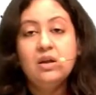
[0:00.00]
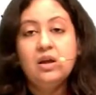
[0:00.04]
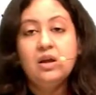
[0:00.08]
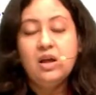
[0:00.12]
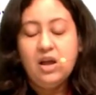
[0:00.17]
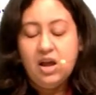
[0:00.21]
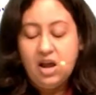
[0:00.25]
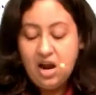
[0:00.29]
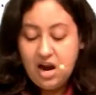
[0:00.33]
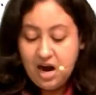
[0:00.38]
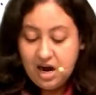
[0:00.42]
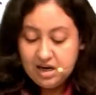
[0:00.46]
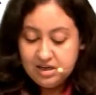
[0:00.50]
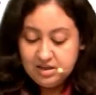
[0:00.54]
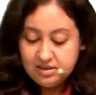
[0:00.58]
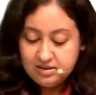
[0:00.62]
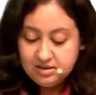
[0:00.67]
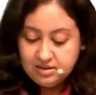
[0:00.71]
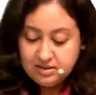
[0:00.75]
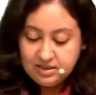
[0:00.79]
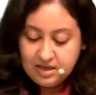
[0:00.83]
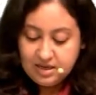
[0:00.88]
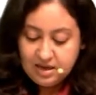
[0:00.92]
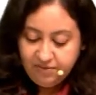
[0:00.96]
And
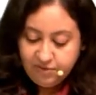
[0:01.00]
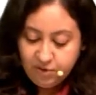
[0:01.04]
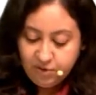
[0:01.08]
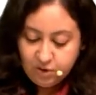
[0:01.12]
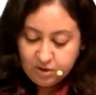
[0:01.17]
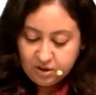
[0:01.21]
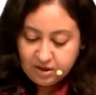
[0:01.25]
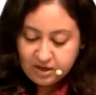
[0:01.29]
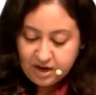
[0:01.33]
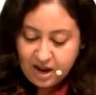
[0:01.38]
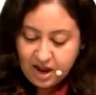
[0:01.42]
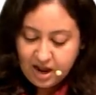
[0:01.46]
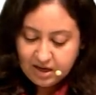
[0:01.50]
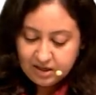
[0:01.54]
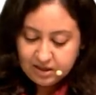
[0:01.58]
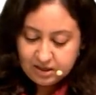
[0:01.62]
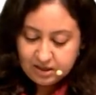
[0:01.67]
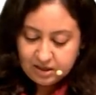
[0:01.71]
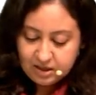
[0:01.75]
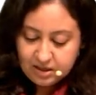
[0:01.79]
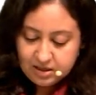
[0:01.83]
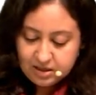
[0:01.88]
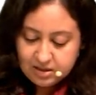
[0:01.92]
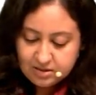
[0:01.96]
C for crack
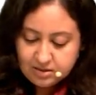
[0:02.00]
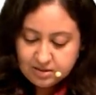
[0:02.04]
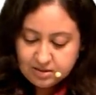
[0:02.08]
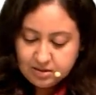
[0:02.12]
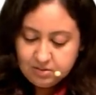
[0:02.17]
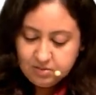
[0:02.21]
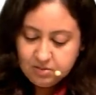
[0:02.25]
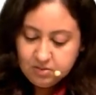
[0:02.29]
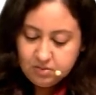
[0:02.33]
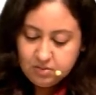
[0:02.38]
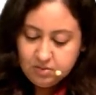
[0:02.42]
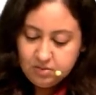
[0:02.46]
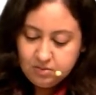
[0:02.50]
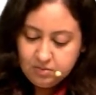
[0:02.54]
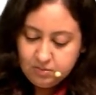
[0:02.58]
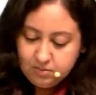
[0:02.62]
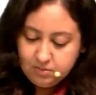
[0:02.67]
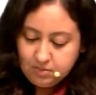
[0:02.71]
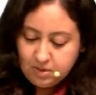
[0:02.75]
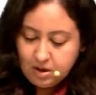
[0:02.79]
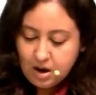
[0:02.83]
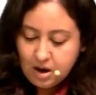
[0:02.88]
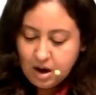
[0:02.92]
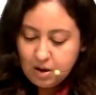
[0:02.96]
is,
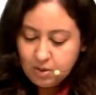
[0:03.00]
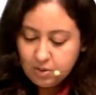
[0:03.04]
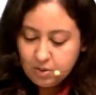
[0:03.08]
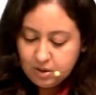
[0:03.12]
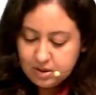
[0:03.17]
how is